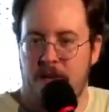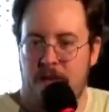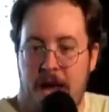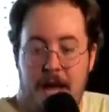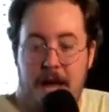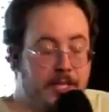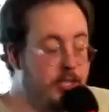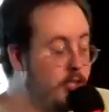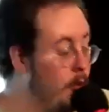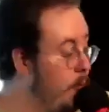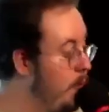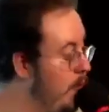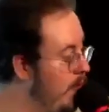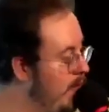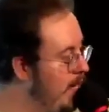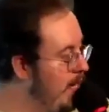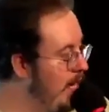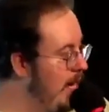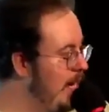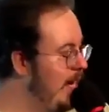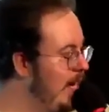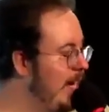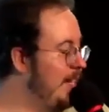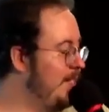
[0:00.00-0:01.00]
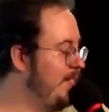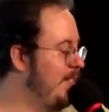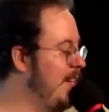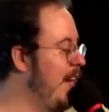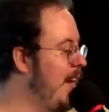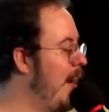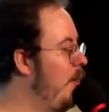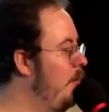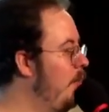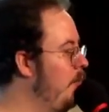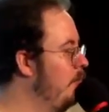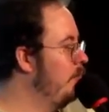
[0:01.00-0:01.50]
And so he gets
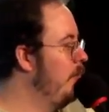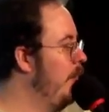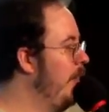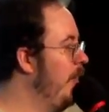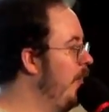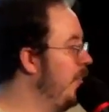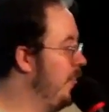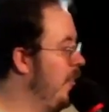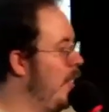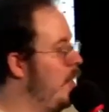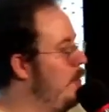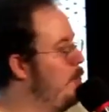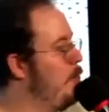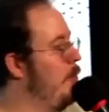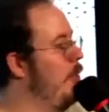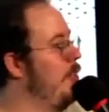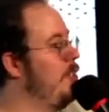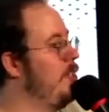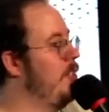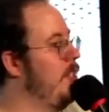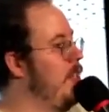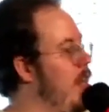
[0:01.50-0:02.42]
out, he gets out of prison,